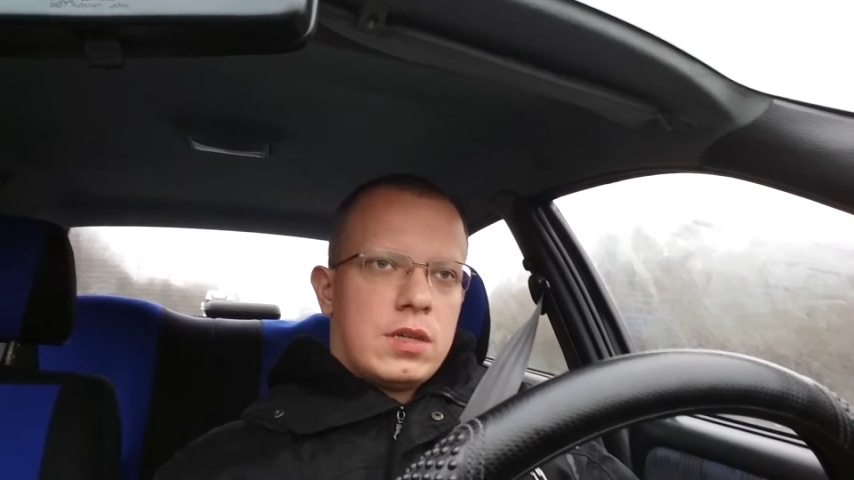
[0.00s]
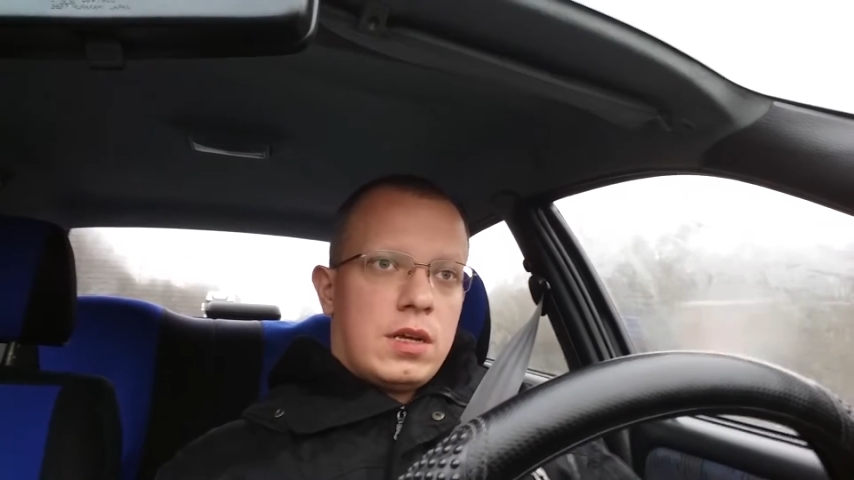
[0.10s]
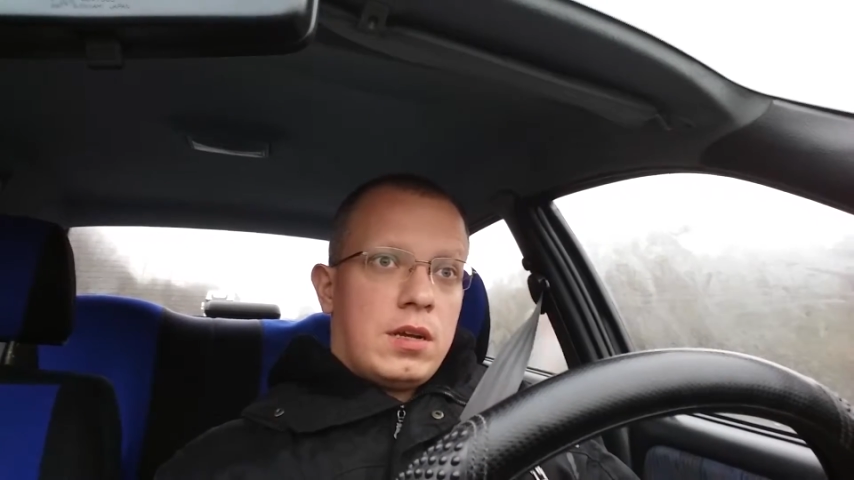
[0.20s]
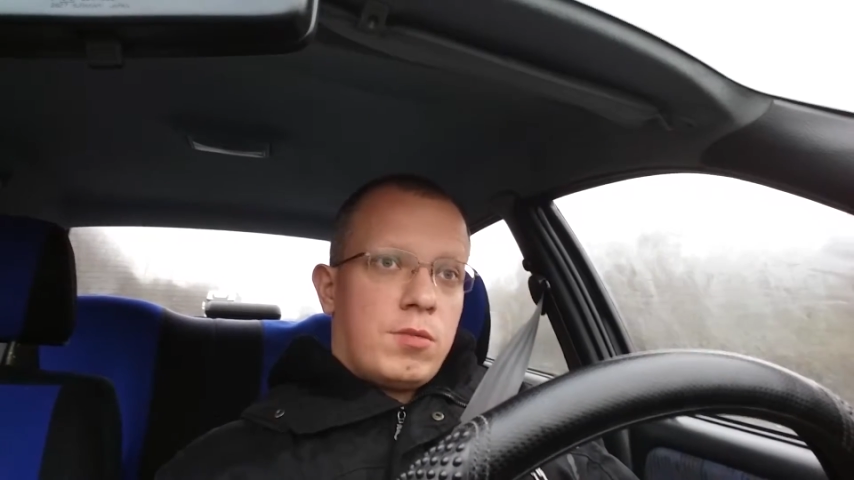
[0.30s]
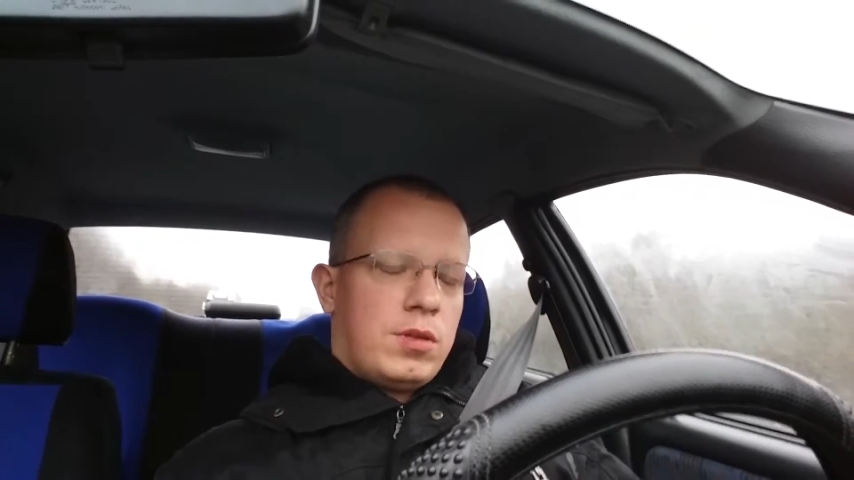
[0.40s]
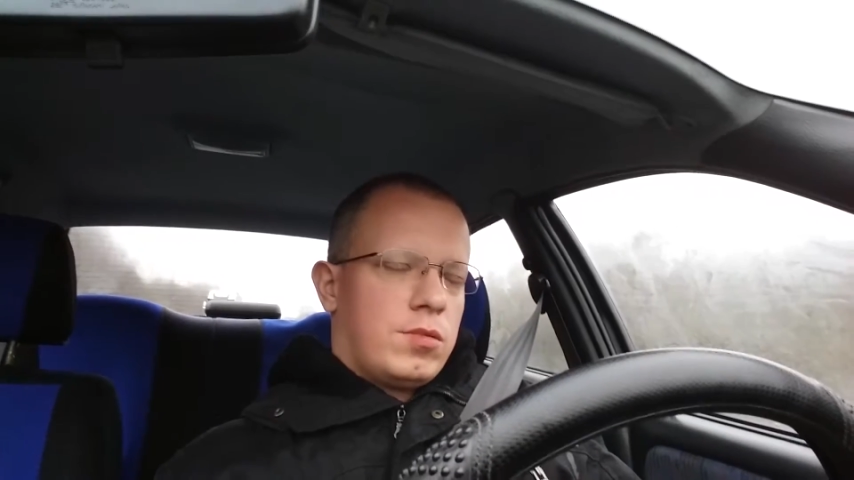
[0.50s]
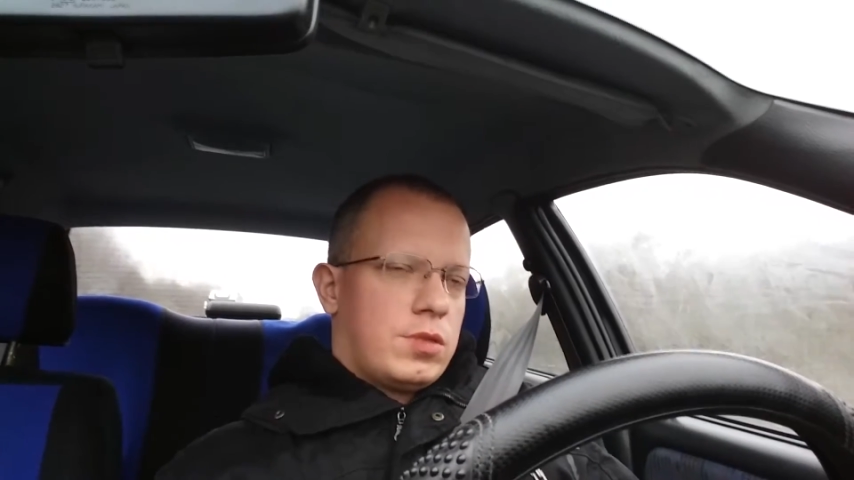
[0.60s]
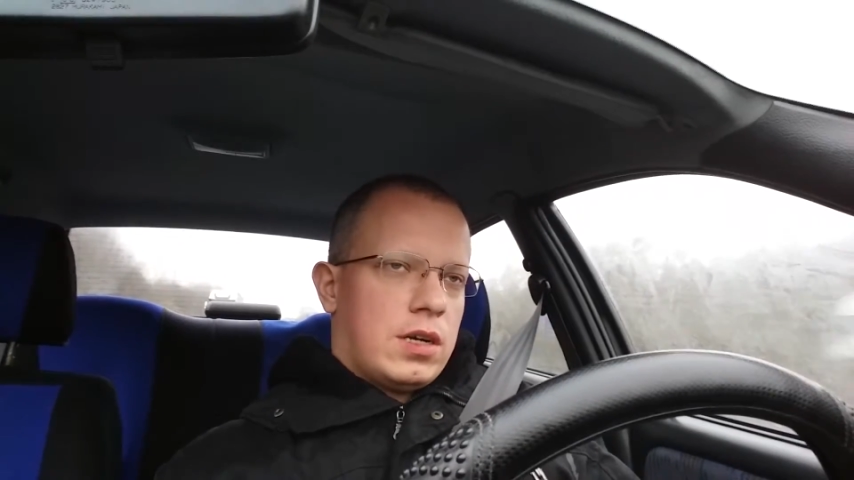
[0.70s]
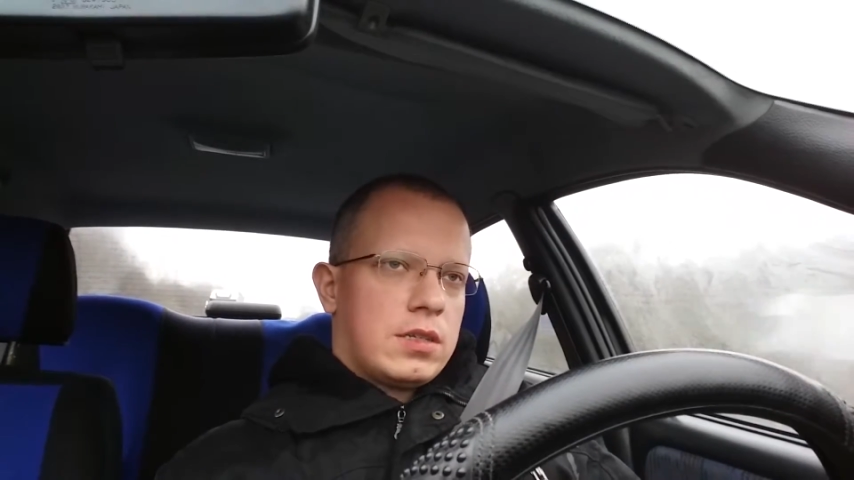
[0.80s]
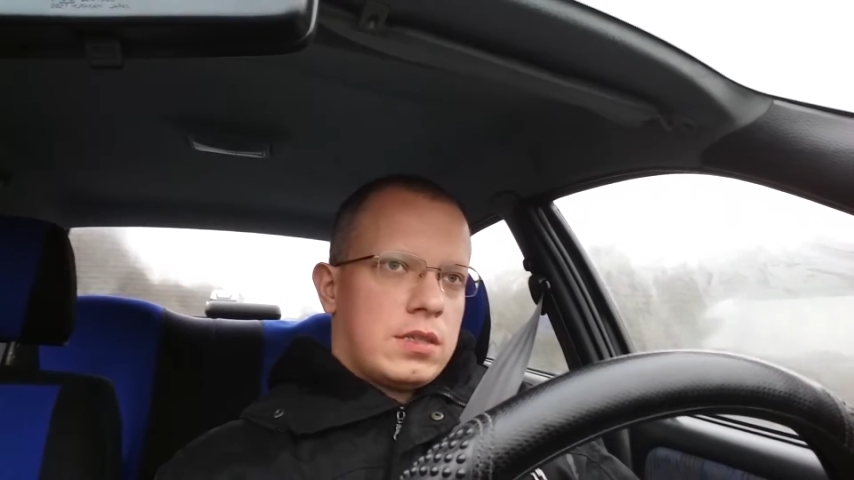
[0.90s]
when you
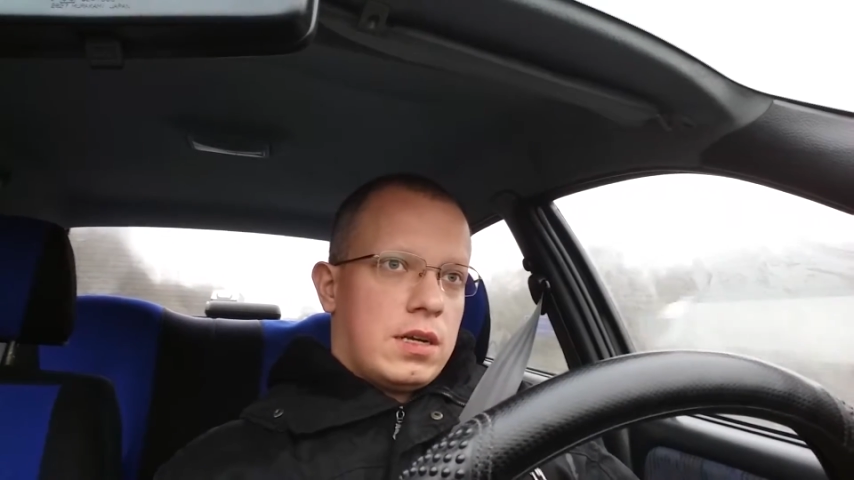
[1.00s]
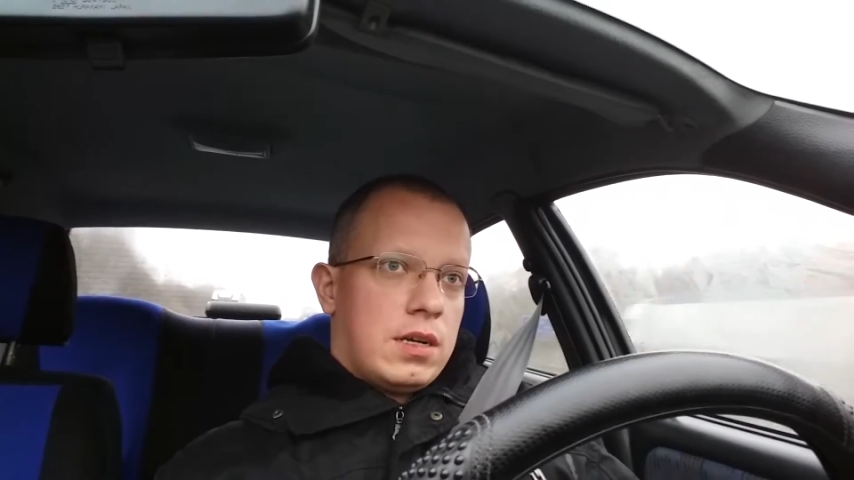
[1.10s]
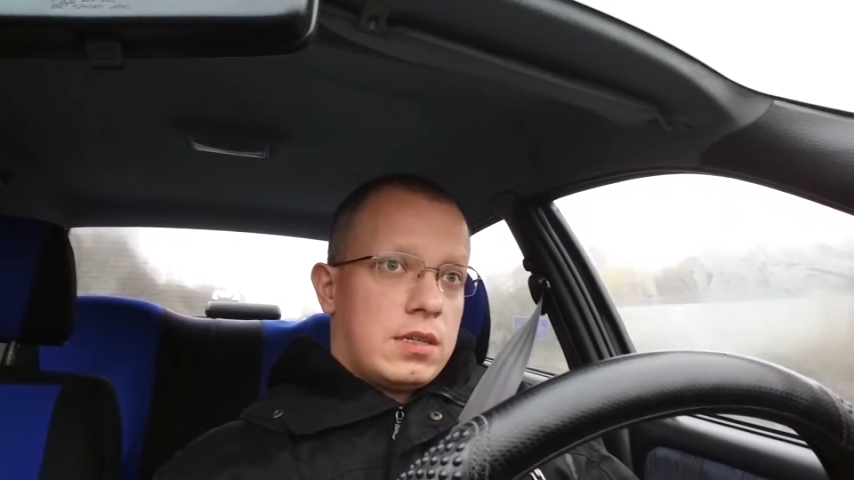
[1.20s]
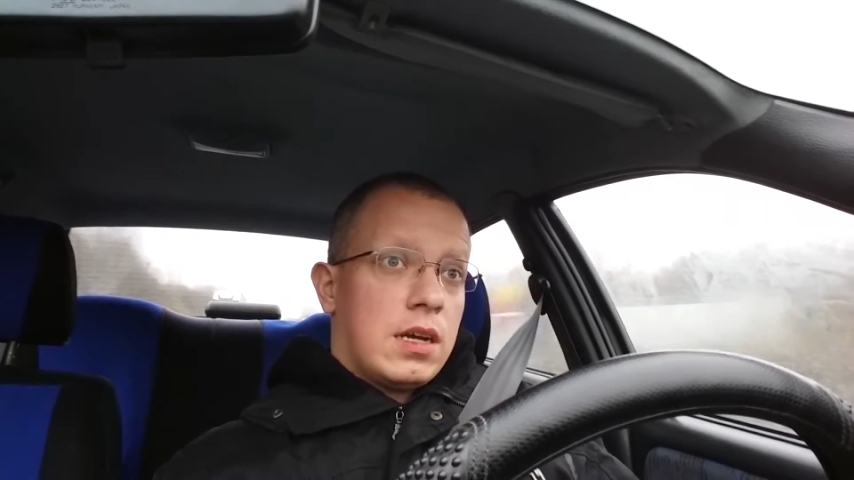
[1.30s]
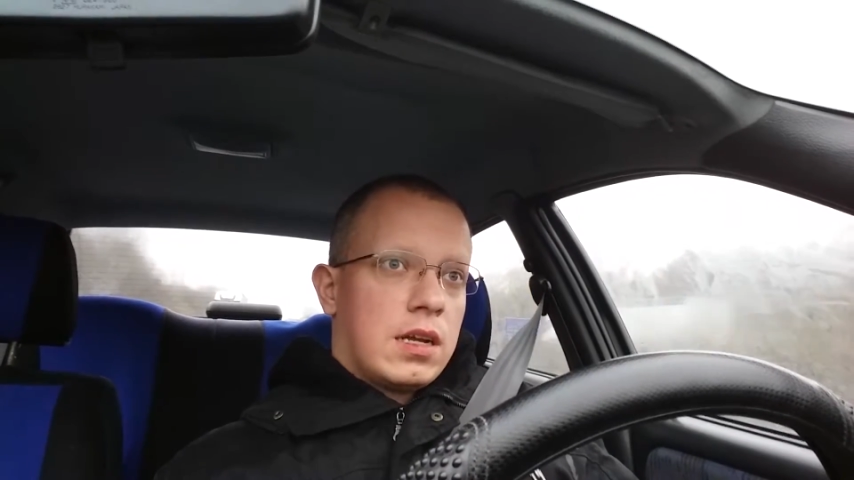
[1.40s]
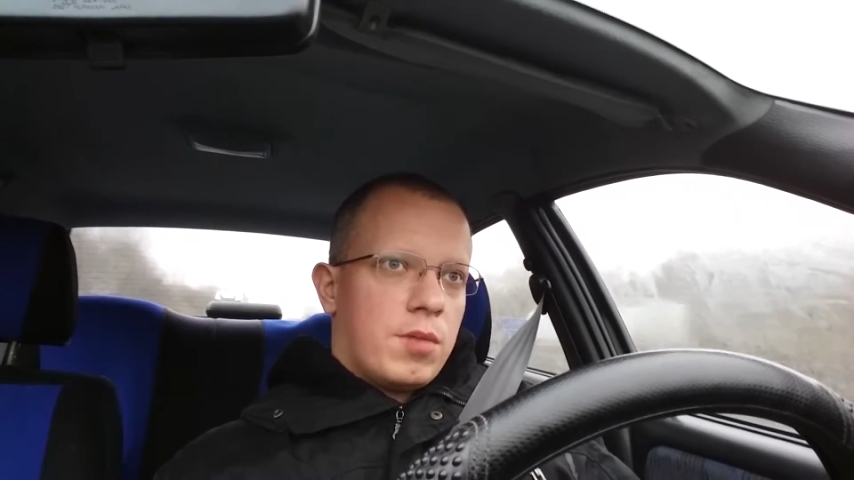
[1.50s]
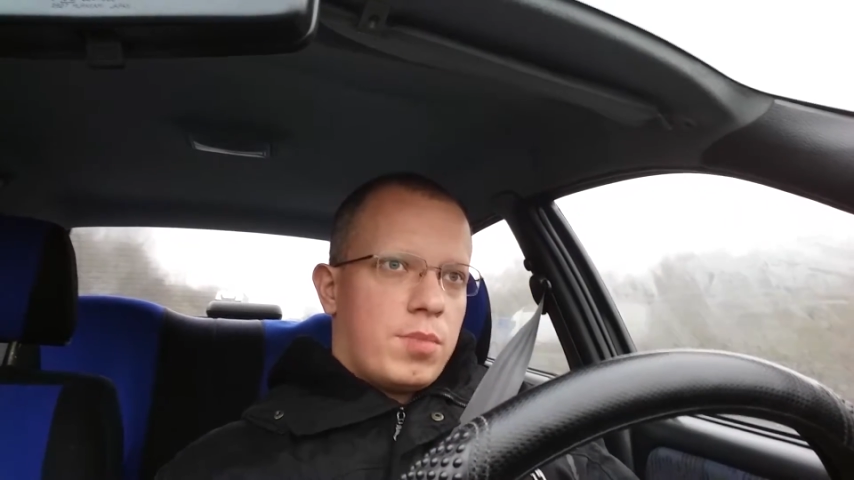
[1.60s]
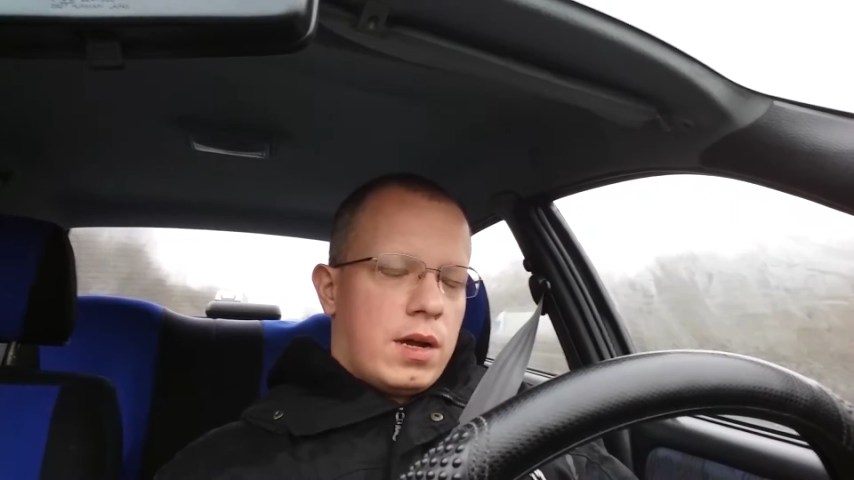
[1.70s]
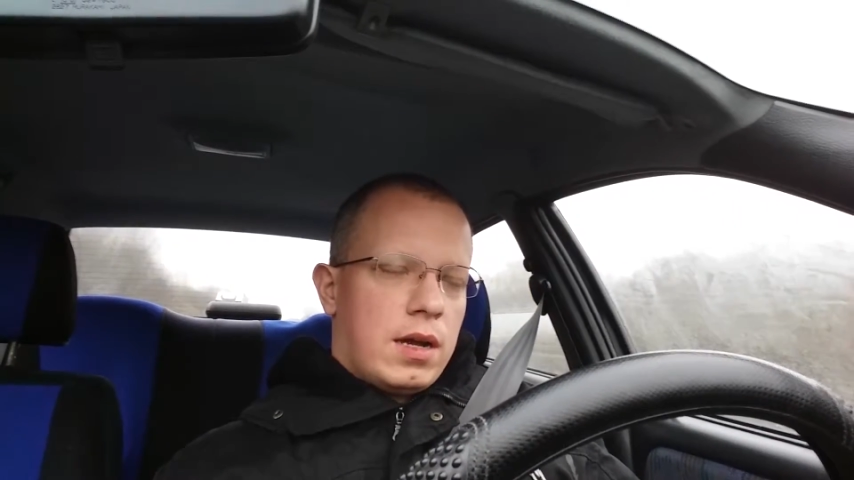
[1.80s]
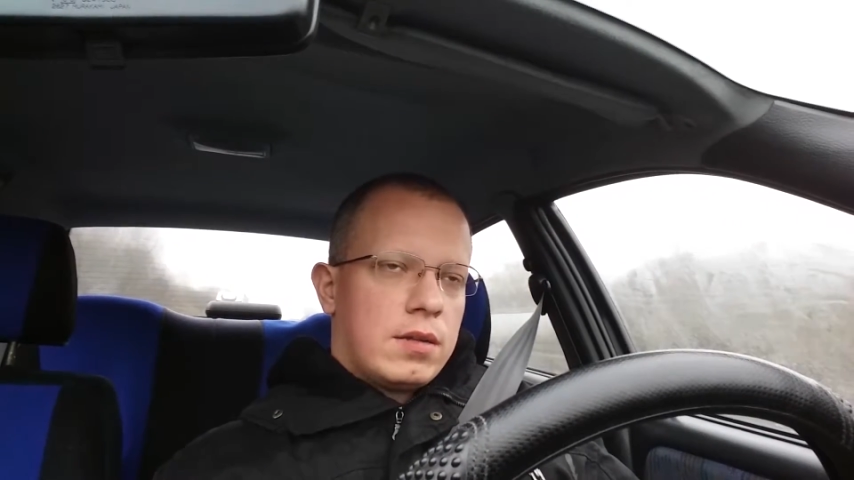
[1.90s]
just take a
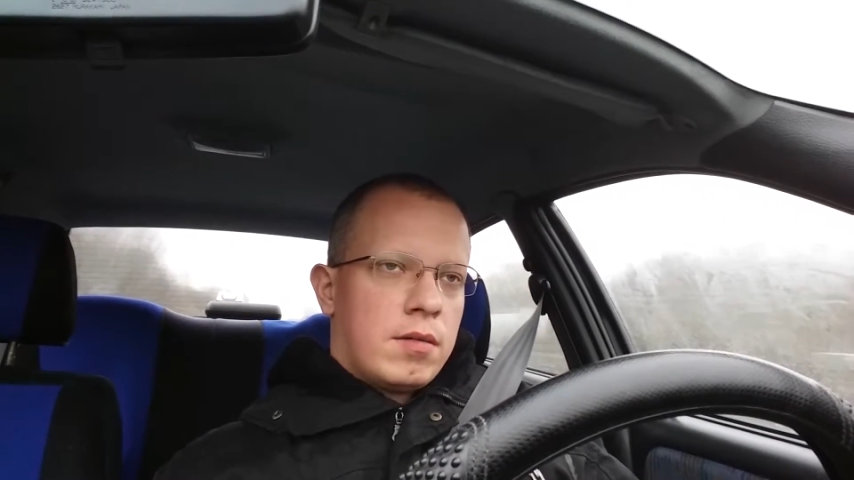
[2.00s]
bed,